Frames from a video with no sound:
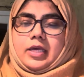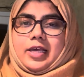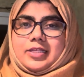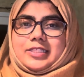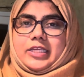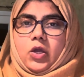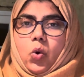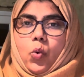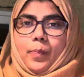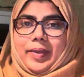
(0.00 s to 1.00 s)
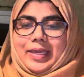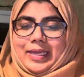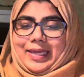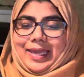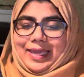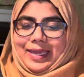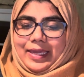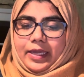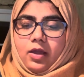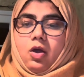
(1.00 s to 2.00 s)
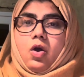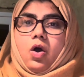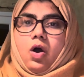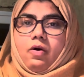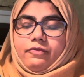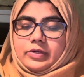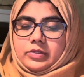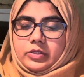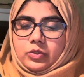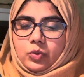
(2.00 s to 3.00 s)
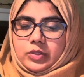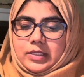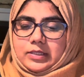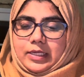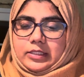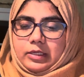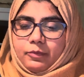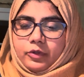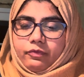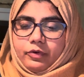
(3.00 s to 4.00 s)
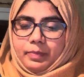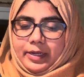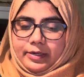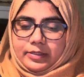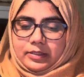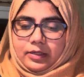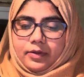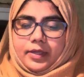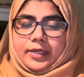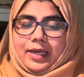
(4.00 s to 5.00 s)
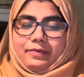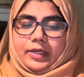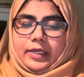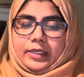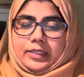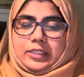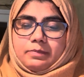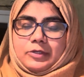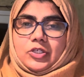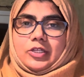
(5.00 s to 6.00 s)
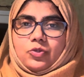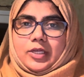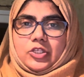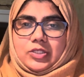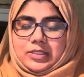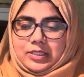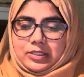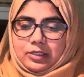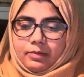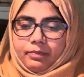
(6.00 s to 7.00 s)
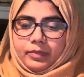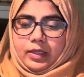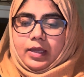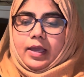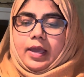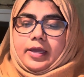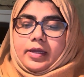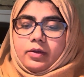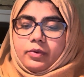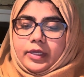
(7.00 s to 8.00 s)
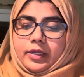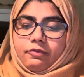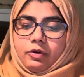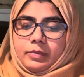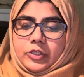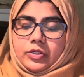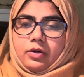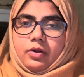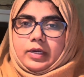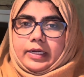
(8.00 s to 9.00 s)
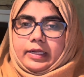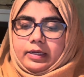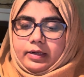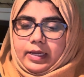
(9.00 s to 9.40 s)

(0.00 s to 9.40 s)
COPAA, offers resources and support for parents navigating the special education system, including information on legal